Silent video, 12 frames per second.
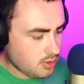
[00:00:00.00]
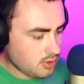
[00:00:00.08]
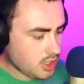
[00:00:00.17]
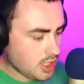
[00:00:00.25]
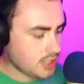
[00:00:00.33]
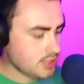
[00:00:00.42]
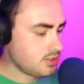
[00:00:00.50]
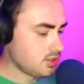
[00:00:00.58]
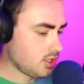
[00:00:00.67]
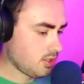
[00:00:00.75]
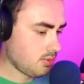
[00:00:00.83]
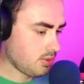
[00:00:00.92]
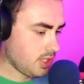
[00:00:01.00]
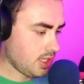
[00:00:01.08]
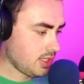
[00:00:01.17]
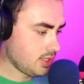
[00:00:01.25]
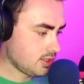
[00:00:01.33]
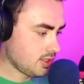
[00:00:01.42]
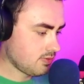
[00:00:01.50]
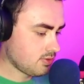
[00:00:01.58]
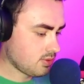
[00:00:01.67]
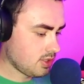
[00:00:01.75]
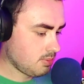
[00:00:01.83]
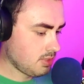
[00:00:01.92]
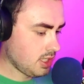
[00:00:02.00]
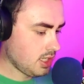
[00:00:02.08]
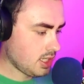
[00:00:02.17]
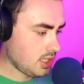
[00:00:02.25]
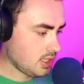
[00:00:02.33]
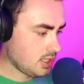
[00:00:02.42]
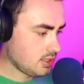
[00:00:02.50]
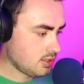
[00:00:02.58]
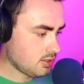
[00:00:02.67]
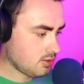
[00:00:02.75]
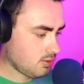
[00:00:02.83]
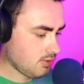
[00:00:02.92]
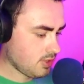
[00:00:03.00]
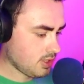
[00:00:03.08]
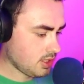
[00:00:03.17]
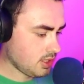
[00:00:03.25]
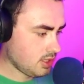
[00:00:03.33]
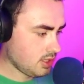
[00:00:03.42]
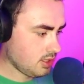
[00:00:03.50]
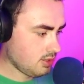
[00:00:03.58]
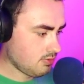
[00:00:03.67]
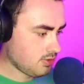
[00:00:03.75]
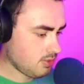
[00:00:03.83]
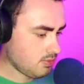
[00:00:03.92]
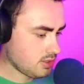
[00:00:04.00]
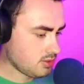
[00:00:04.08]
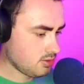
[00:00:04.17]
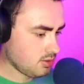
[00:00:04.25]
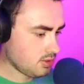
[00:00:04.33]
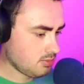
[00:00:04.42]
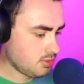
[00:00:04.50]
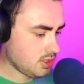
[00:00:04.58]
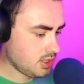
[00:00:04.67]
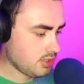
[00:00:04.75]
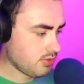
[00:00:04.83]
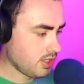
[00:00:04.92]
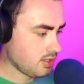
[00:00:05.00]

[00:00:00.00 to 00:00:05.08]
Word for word: Okay, so we're in 720p, and quite frankly, the frame rate's not looking particularly great at the